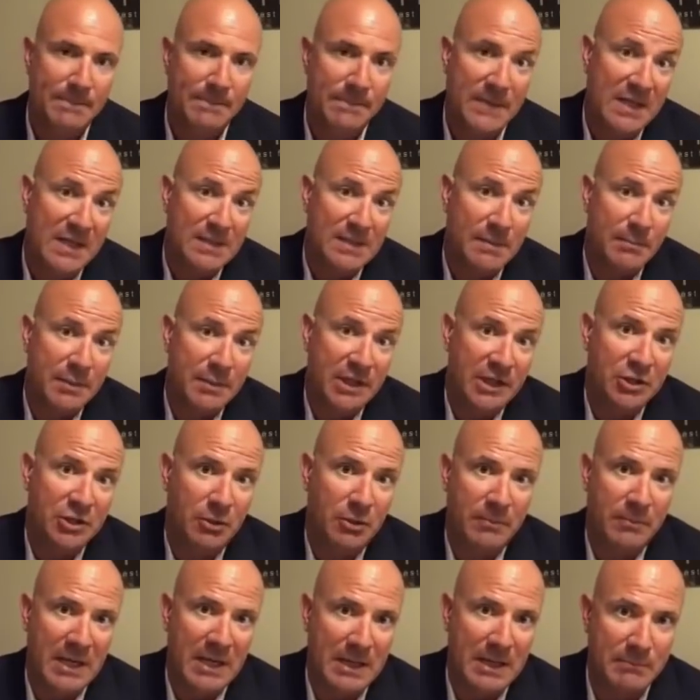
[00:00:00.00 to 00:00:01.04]
That's a picture
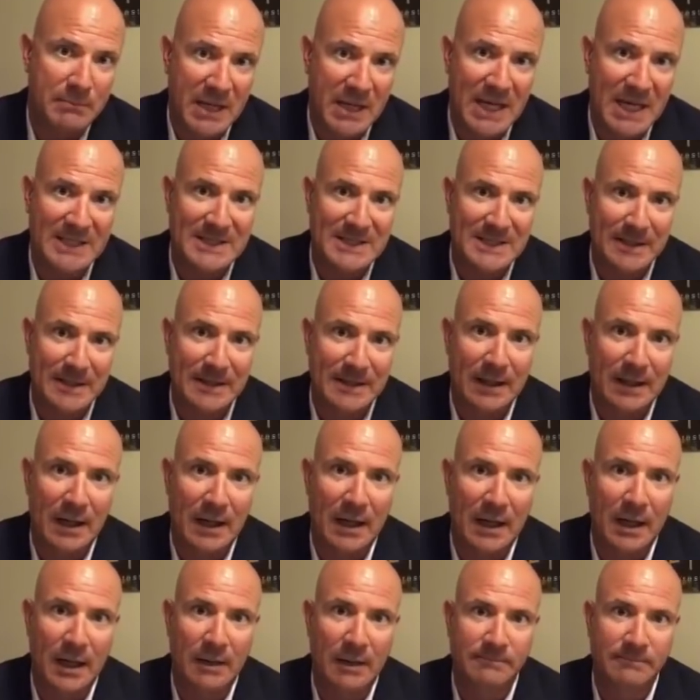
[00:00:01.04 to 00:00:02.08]
being painted.
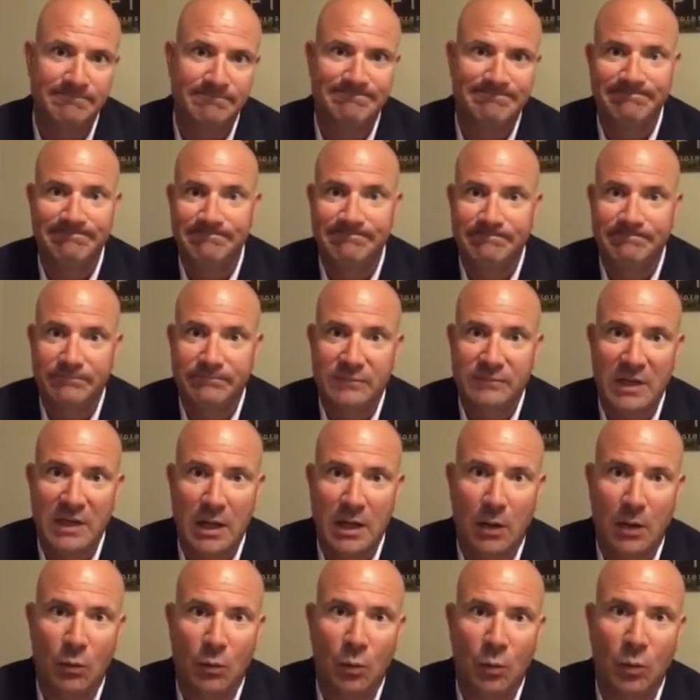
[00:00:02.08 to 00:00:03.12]

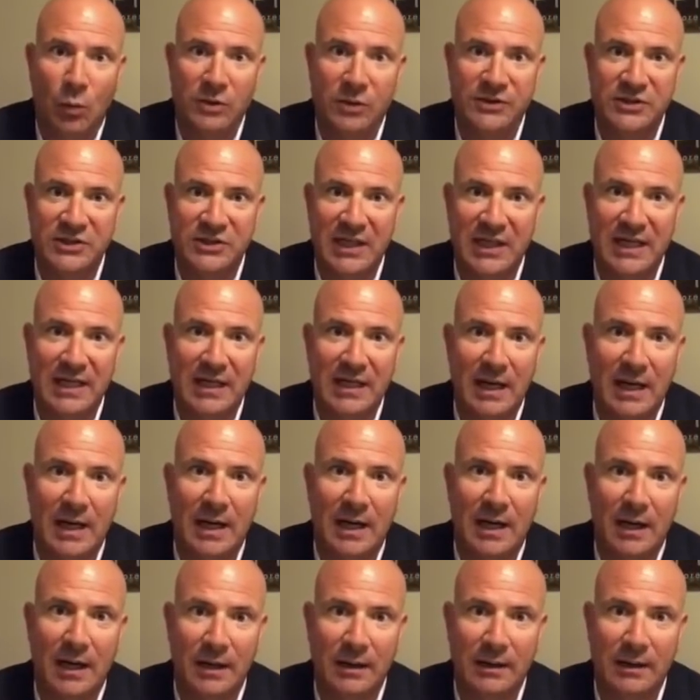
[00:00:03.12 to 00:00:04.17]
We'll see.
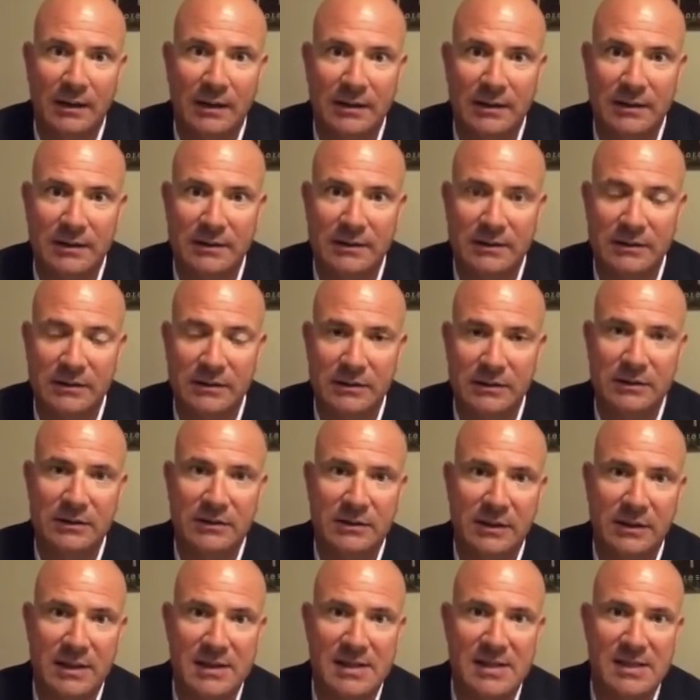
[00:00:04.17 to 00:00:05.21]

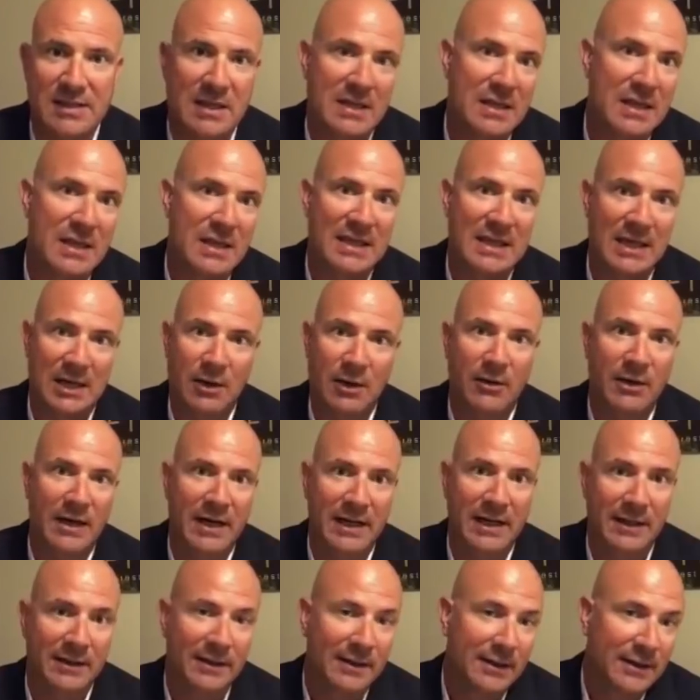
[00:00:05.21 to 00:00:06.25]
It's in
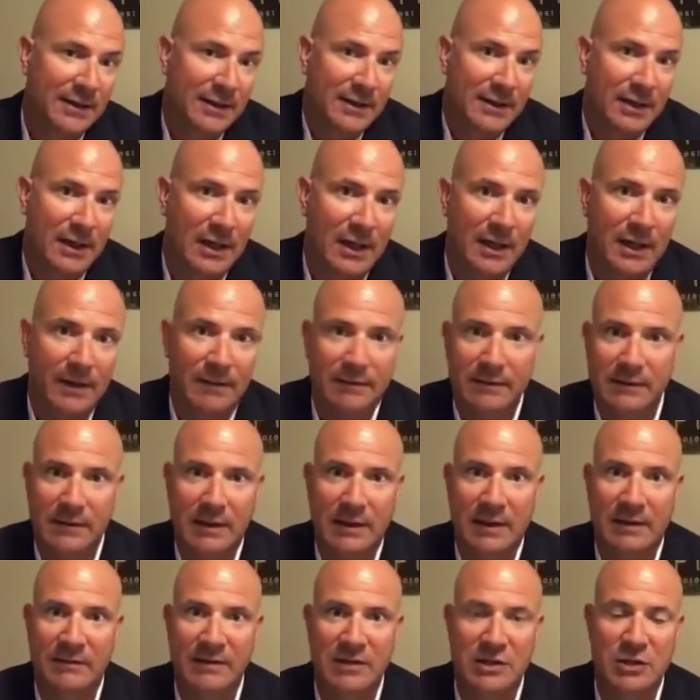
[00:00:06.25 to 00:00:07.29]
theory,
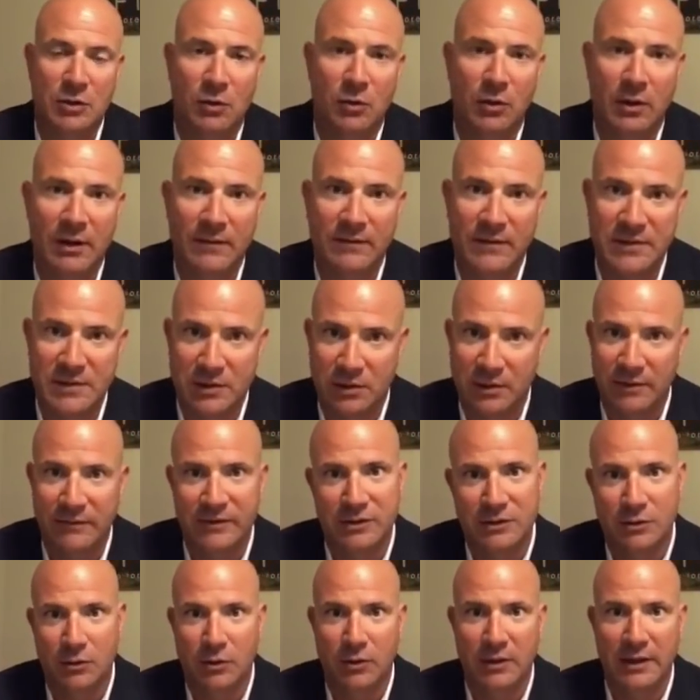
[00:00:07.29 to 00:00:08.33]
physical
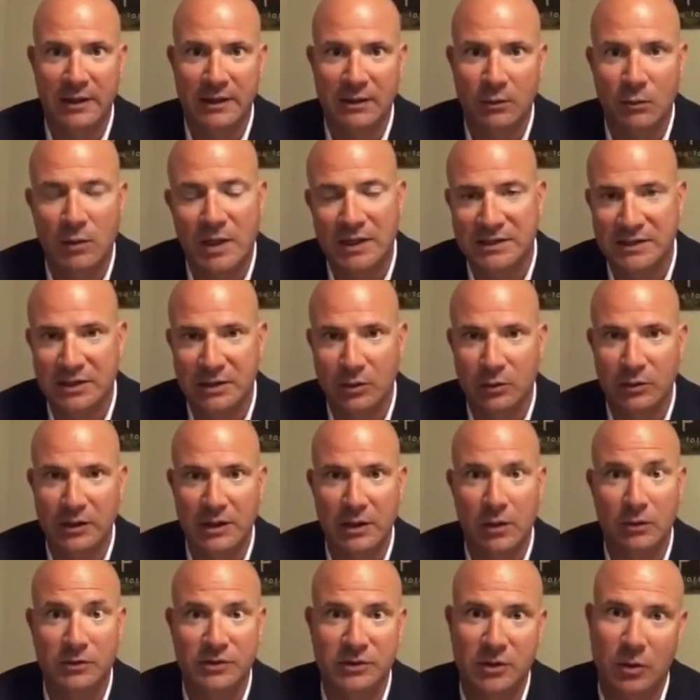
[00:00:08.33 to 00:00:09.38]
inventory in the West can only
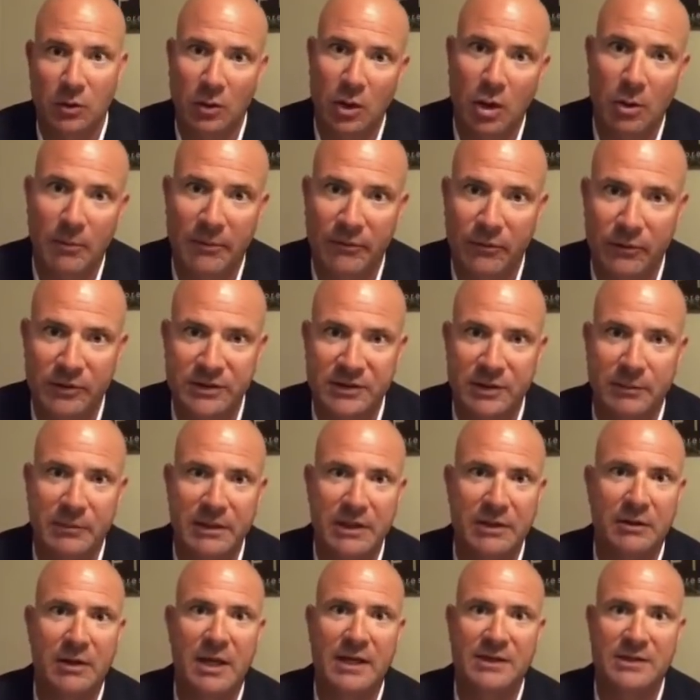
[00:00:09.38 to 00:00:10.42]
go so low before
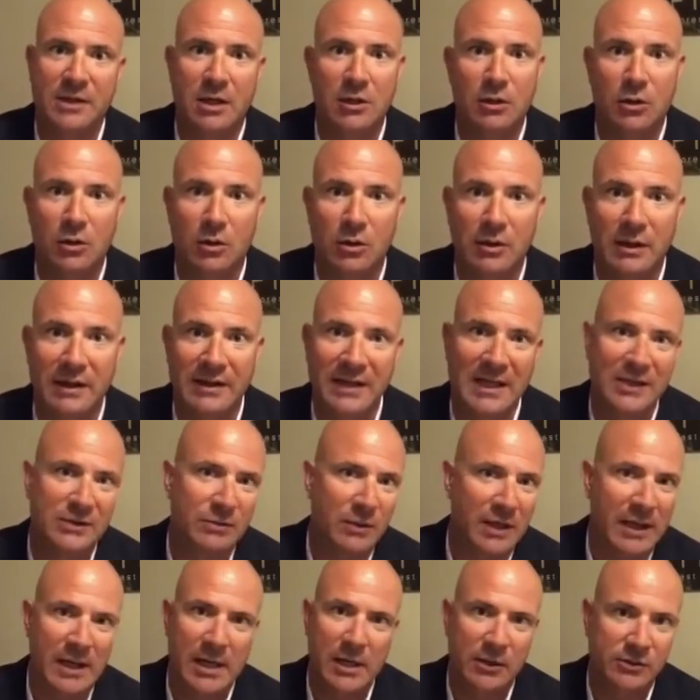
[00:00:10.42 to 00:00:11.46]
somebody cries uncle, and
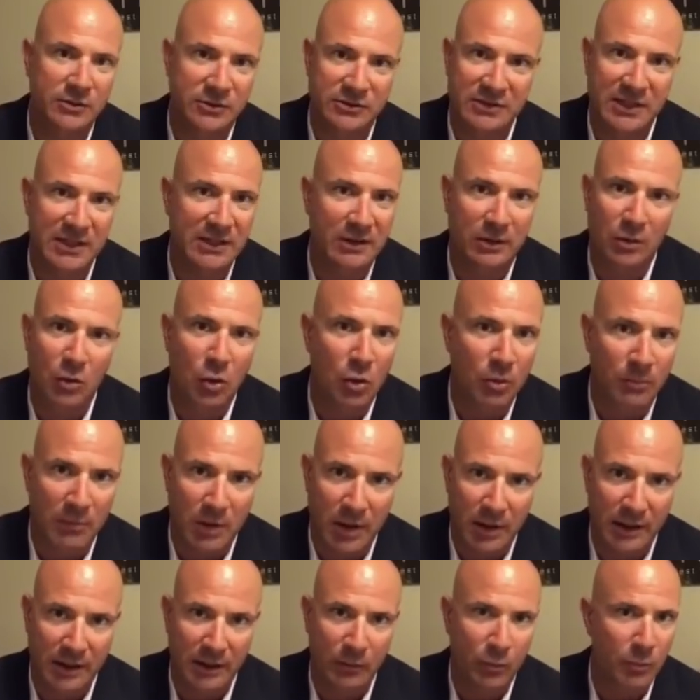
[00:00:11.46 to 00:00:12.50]
that's why I also say the gold
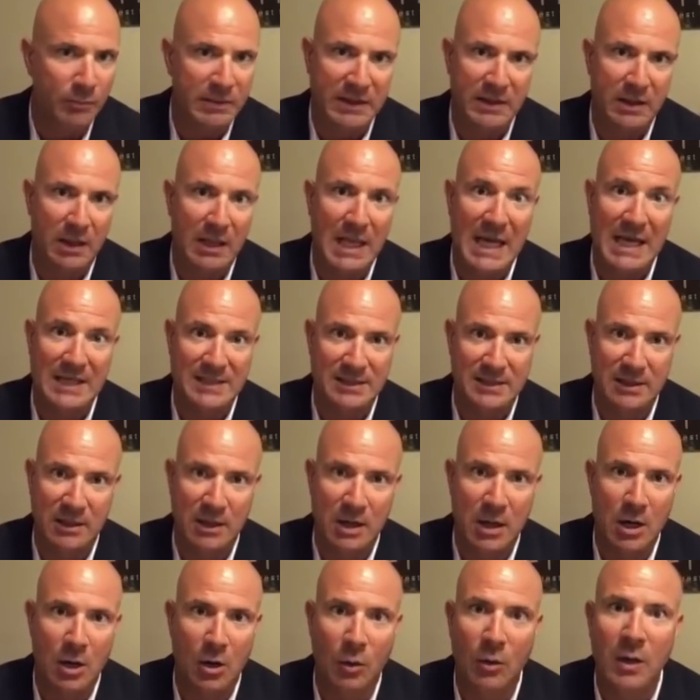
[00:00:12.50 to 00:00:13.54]
market will be the last to
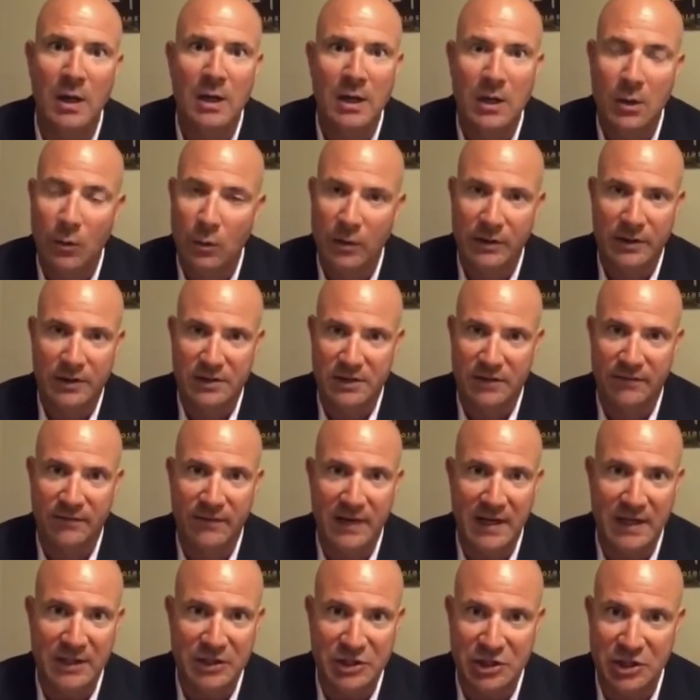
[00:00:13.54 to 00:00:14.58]
know when there's a
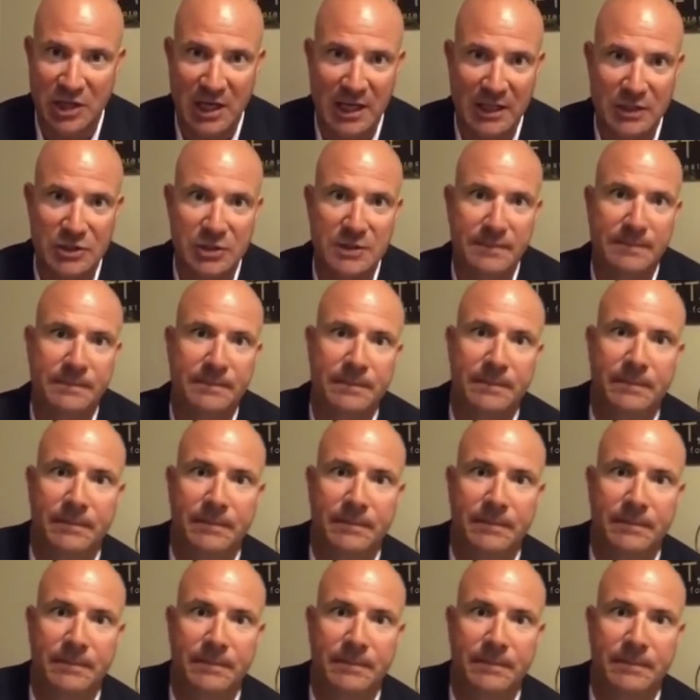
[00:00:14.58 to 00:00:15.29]
phase change.